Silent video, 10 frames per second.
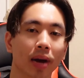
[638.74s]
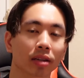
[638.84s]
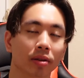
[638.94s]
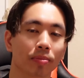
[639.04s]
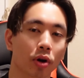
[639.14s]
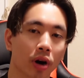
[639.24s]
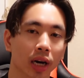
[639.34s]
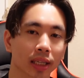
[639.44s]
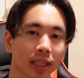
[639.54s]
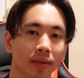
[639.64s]
back to my
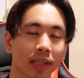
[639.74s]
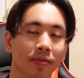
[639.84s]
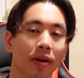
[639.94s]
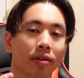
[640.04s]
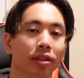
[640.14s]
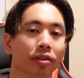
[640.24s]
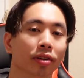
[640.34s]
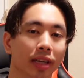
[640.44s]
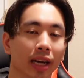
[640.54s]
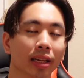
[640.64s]
Mohawk attempts, if I were to do it
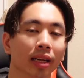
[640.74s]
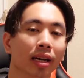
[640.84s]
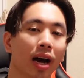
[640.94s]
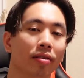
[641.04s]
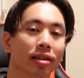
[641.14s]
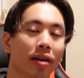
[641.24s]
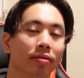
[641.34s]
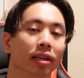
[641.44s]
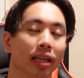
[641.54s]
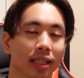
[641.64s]
again, I would
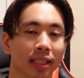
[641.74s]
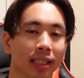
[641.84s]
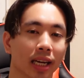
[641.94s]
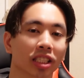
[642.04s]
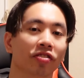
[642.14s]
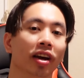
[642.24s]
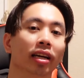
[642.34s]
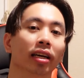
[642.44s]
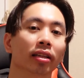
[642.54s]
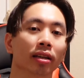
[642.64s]
definitely get the sides
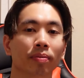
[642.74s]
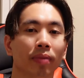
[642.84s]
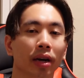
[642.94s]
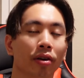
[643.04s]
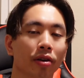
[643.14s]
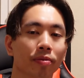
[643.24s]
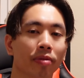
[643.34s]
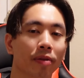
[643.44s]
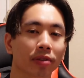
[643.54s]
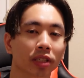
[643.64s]
faded. My current
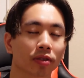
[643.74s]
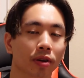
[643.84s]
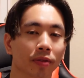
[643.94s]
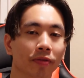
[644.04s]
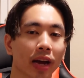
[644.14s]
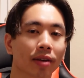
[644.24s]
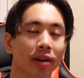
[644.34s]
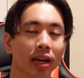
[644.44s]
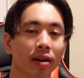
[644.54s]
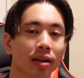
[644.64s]
preference for fade
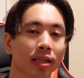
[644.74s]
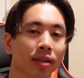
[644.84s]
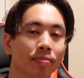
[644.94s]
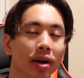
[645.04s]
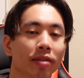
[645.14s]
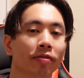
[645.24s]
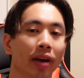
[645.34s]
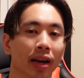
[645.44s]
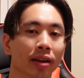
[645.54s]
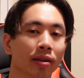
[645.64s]
right now is a mid
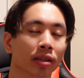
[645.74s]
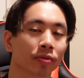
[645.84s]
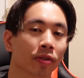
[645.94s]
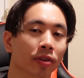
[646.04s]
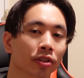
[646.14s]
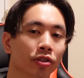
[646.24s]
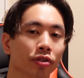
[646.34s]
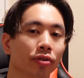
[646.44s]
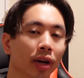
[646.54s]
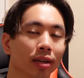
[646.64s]
fade with a
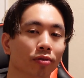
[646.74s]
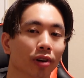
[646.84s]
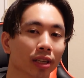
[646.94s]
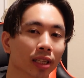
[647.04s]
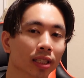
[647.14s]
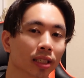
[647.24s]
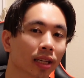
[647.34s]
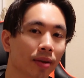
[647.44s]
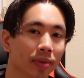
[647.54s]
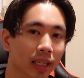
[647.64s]
2 and a 1. So
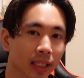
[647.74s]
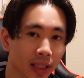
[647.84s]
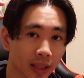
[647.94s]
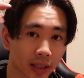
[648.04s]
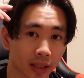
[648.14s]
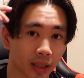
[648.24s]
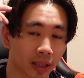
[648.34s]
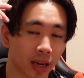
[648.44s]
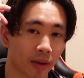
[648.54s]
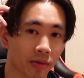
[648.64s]
that means the
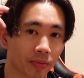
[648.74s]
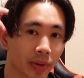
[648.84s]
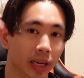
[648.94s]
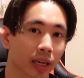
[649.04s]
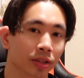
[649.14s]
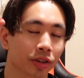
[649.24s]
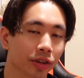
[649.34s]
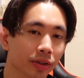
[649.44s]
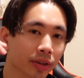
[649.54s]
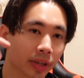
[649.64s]
top would be a
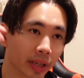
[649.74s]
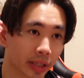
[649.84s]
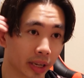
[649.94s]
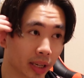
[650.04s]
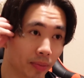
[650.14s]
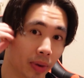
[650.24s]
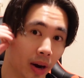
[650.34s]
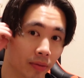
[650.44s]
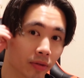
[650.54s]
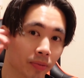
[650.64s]
2 and then the
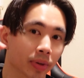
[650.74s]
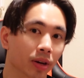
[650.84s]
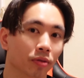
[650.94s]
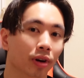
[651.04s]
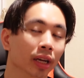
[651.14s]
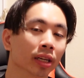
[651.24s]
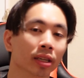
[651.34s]
bottom would be a 1.